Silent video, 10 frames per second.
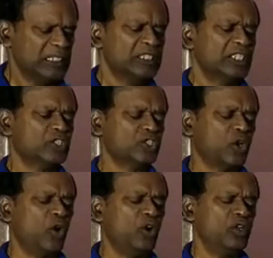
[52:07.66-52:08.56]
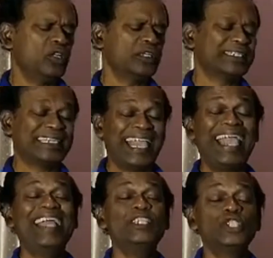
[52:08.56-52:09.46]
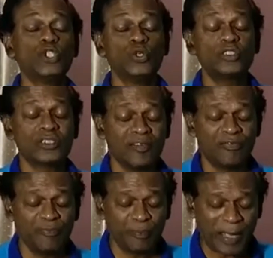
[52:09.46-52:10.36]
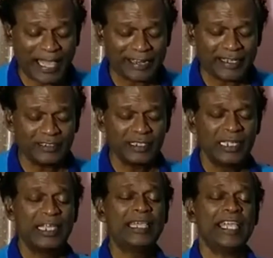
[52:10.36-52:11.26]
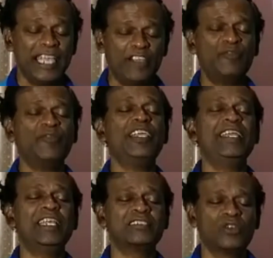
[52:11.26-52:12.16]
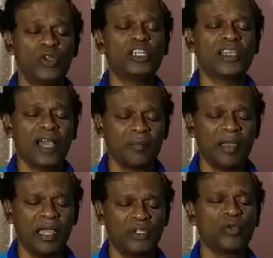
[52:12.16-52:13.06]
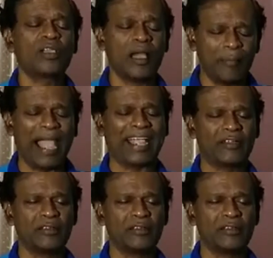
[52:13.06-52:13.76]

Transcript: The soul can choose the parents if it has good karma to come back.